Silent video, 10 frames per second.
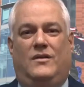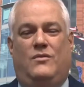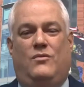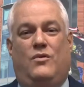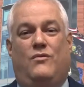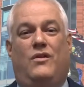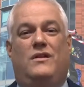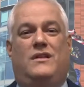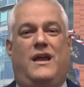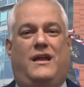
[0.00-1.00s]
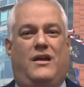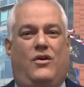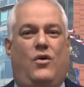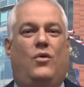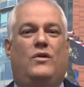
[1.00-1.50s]
We're really taking a
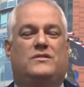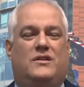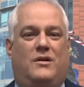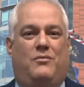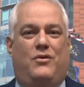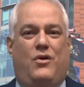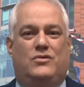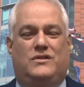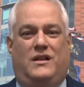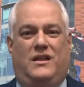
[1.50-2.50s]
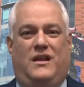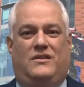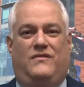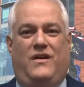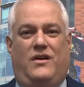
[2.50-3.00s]
holistic approach, I think
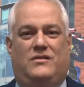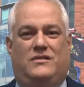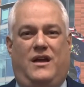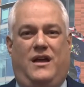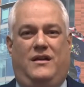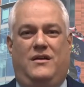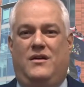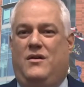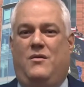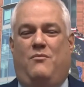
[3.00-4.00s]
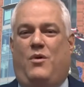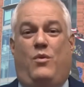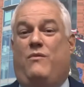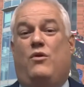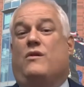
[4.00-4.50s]
it's fair to say. But
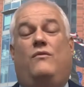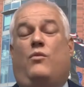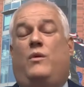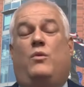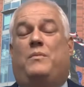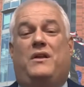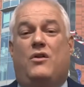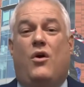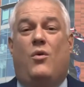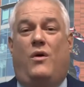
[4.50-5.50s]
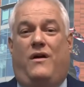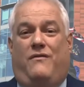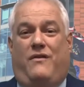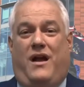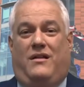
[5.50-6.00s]
we would be nowhere,
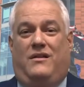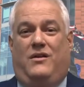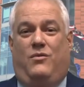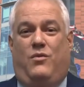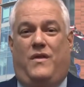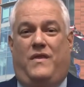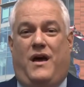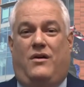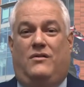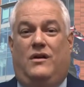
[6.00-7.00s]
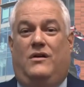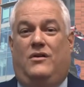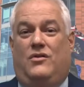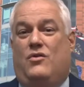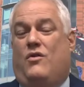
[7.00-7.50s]
frankly, without
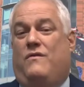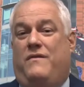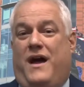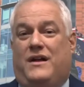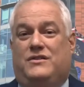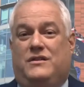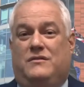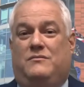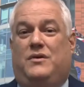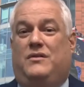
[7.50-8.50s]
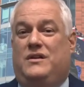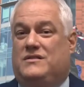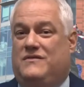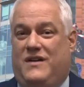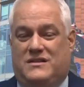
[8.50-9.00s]
good old-fashioned
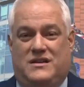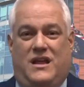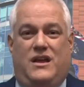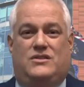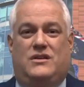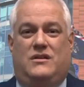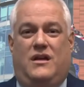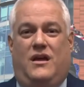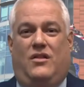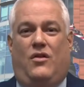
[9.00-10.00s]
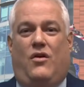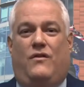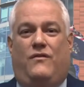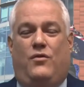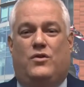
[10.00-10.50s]
police investigation and law
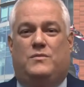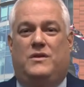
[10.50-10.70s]
enforcement.